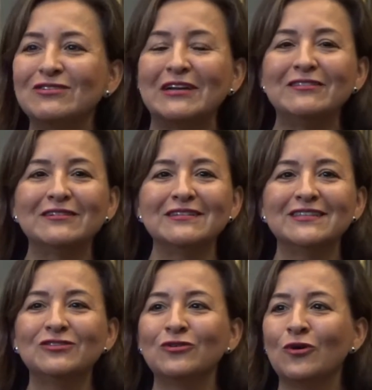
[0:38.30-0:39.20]
really
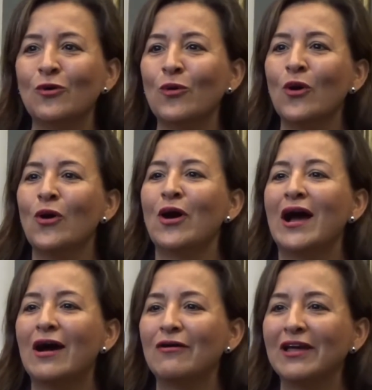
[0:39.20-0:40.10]
interesting to know
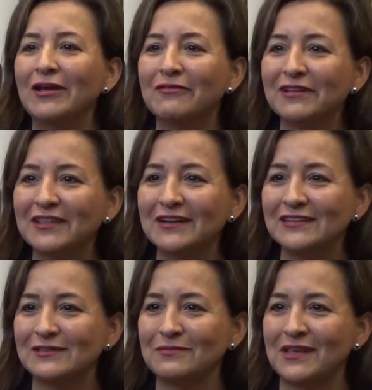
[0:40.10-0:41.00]
how everything
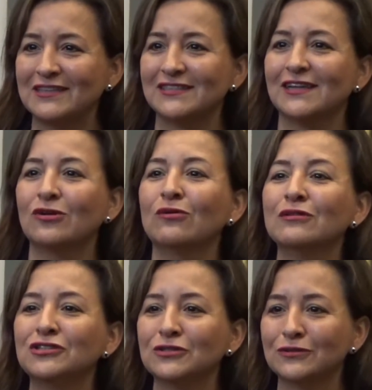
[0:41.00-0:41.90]
is mixed, the
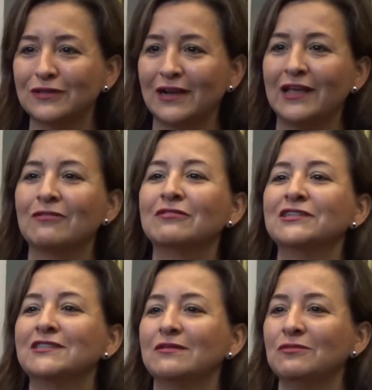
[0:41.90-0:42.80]
culture, the
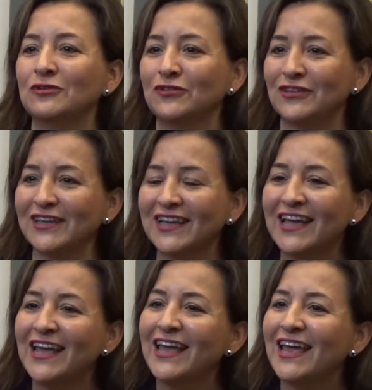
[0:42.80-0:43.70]
language, the music.
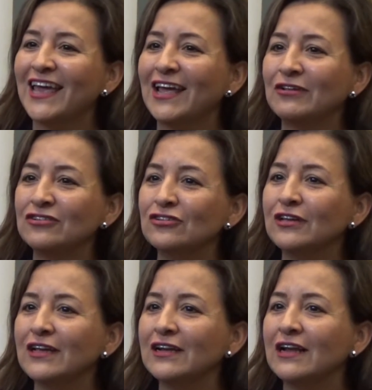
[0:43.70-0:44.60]

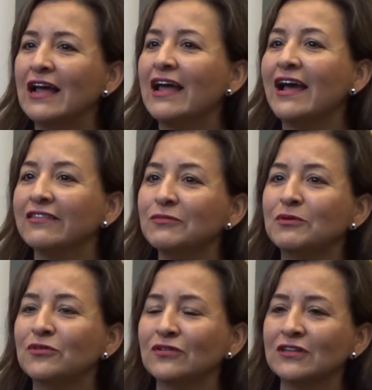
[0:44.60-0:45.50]
And I had the
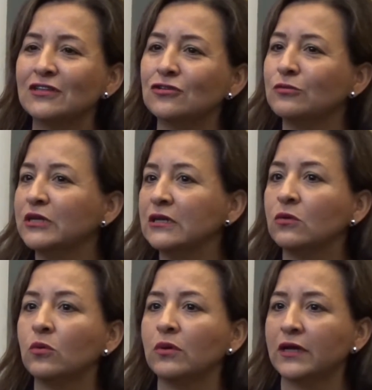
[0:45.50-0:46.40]
opportunity to be
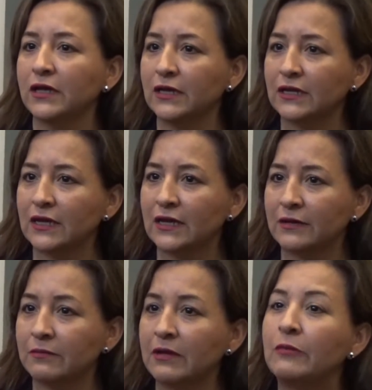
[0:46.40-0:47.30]
in
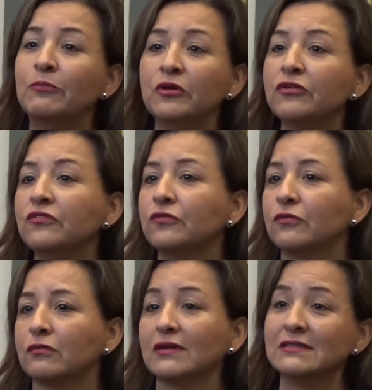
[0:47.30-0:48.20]
a beautiful
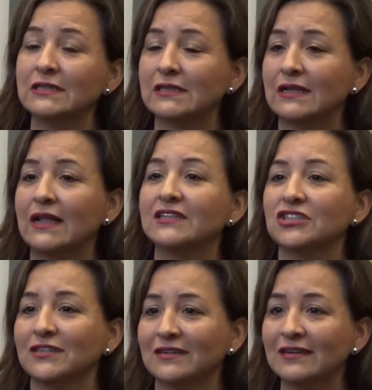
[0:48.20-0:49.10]
recital last
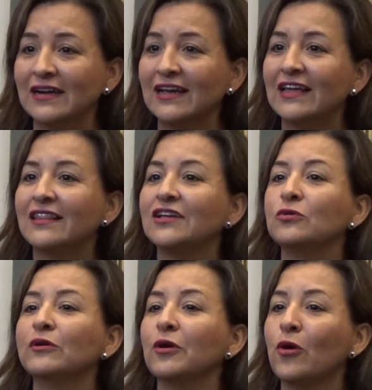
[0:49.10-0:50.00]
year that you
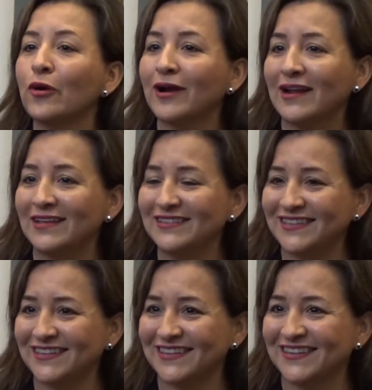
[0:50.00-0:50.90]
were organizing.